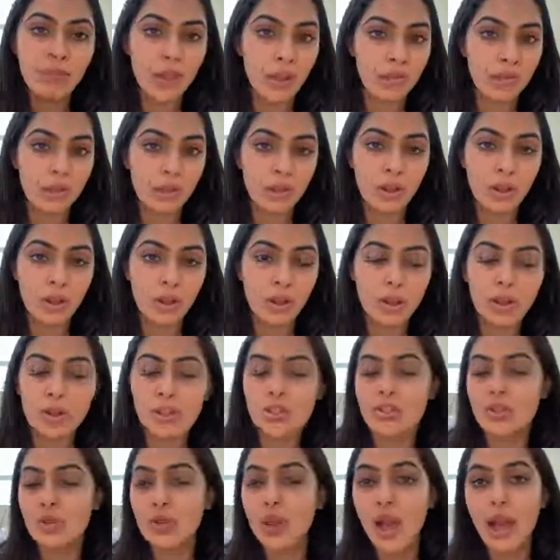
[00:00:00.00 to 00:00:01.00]

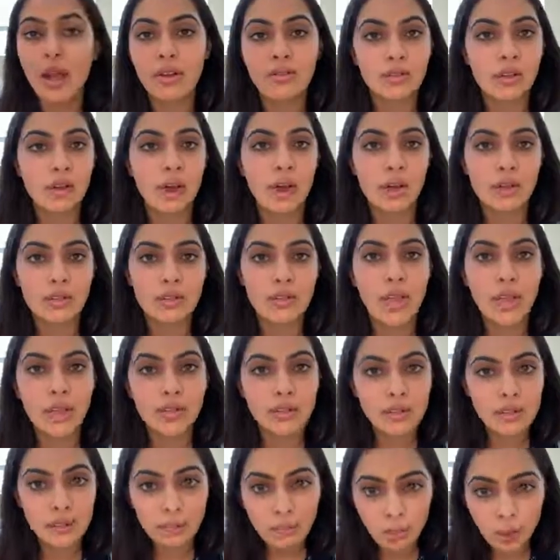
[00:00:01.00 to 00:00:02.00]
$500, you have to
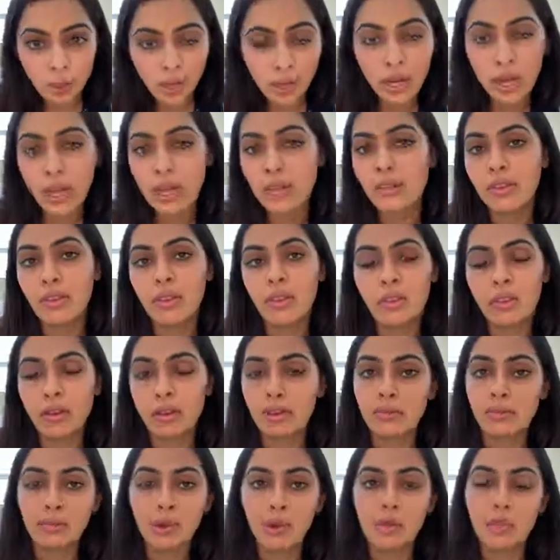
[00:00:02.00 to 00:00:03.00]
contact support, and then they'll
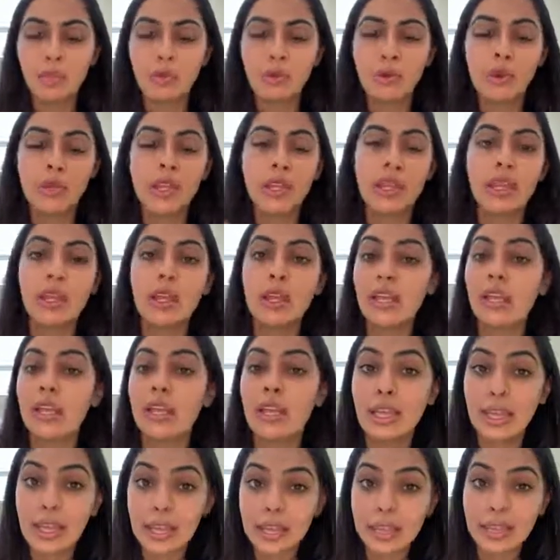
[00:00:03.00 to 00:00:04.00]
evaluate
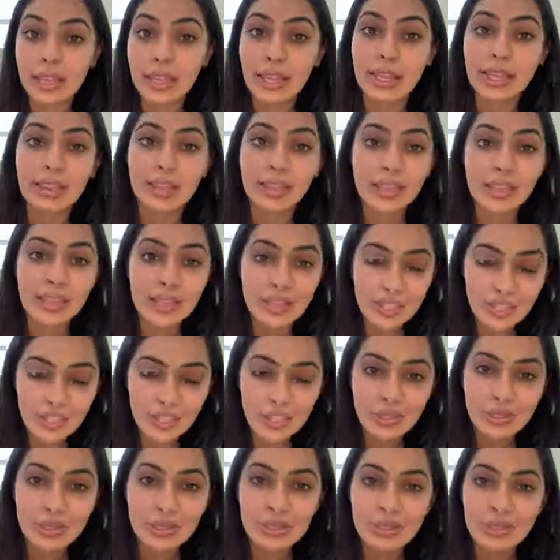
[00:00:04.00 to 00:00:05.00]
it and then
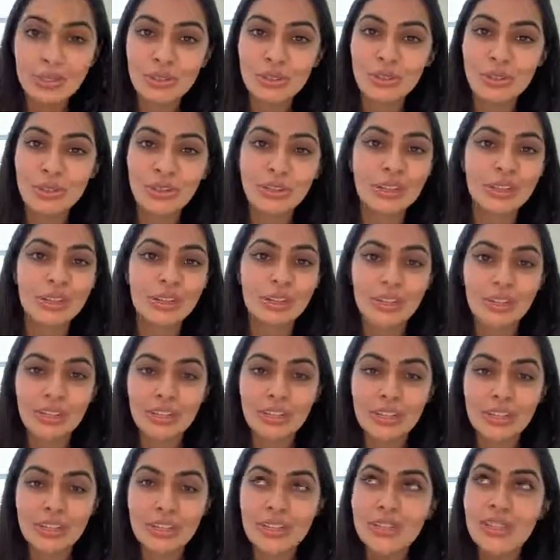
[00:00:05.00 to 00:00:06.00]
issue you your
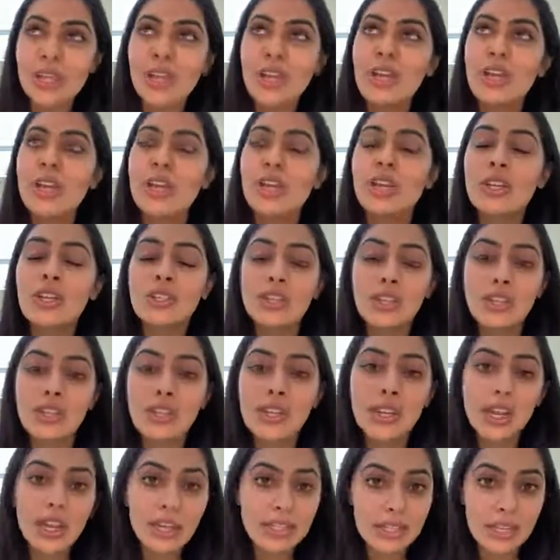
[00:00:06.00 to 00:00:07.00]
earnings. So
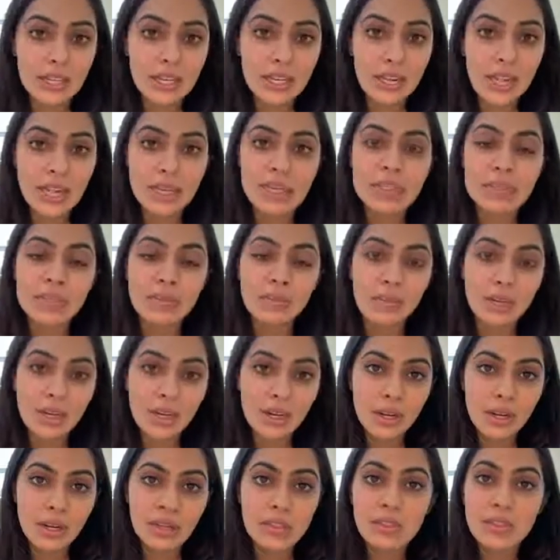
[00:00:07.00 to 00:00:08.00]
then I did. I
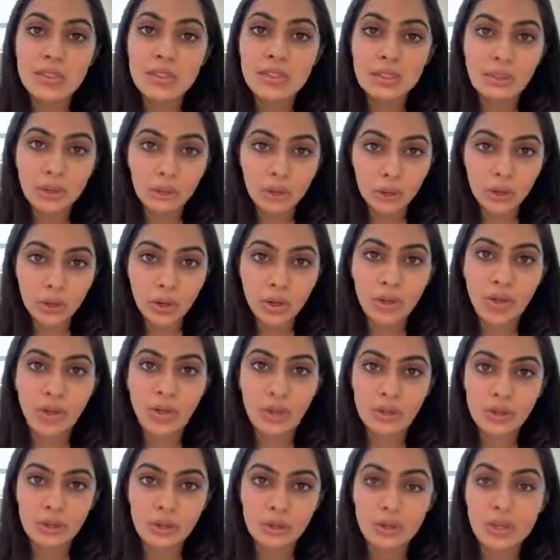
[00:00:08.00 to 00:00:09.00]
submitted it to support
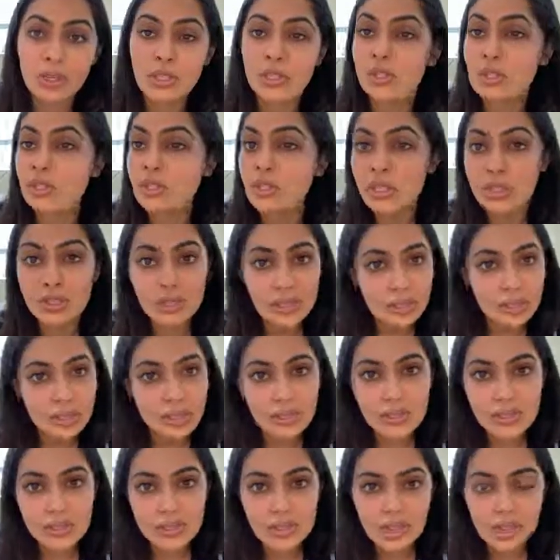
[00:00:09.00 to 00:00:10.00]
anyways, just to
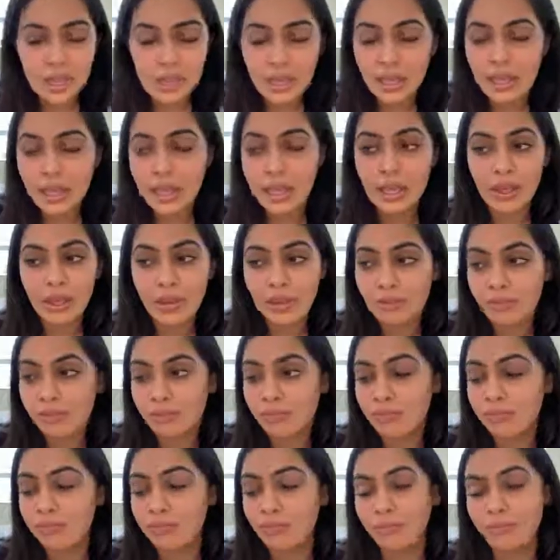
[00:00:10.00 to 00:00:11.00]
see if,
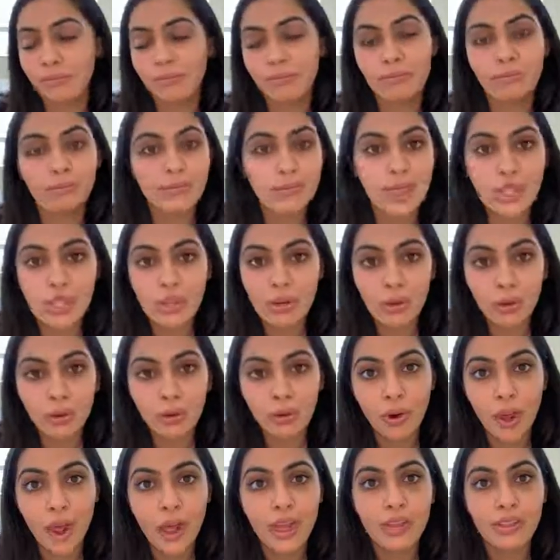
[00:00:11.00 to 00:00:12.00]

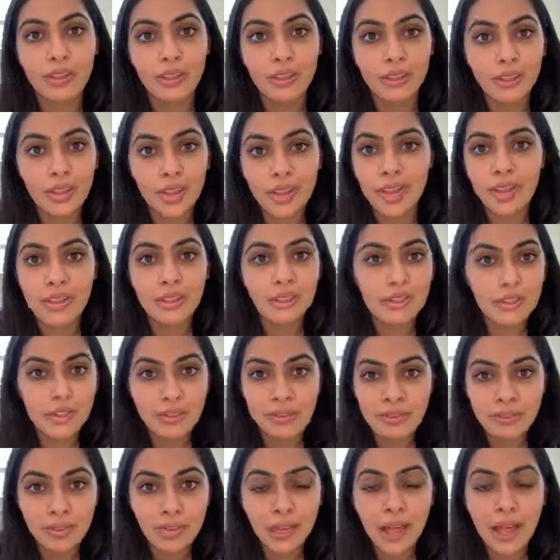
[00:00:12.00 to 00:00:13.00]
I could get it to
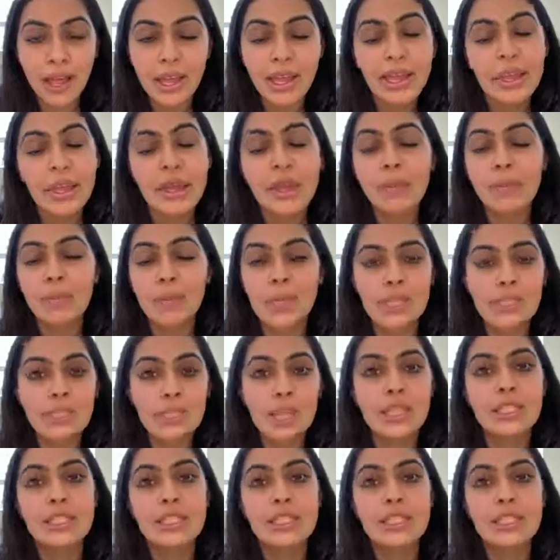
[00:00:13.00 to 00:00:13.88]
fly, because